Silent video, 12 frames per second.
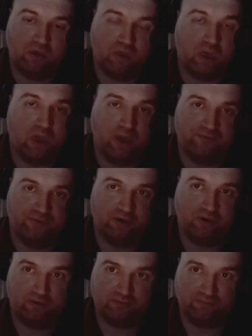If
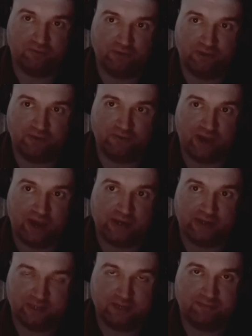they're really that
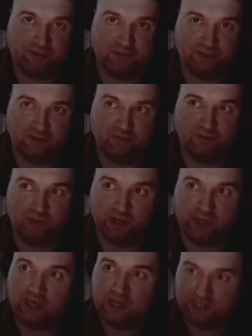deep into
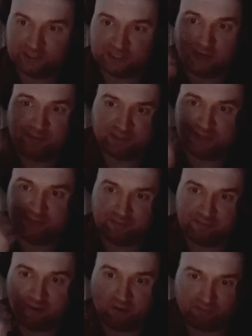like stabby,
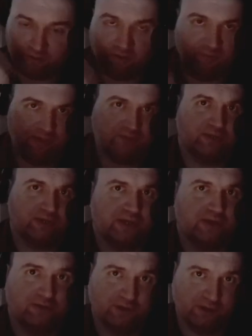burn, basically
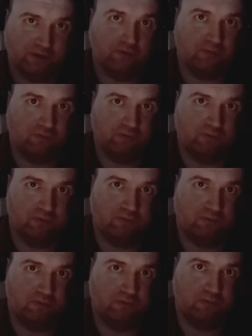killing you,
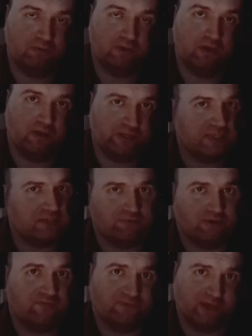that's a
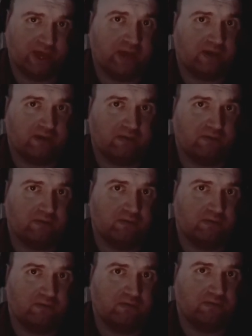red flag.
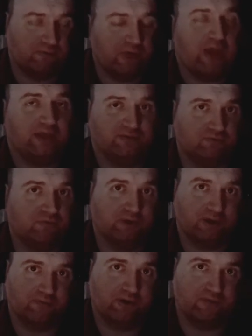That is really
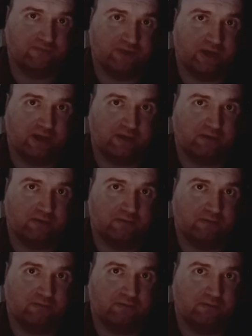a red flag.
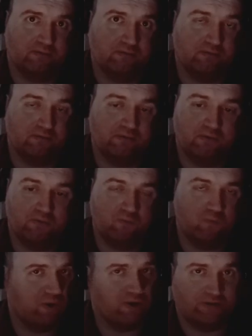
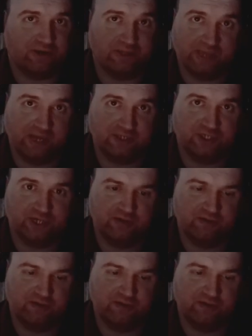We don't need that shit.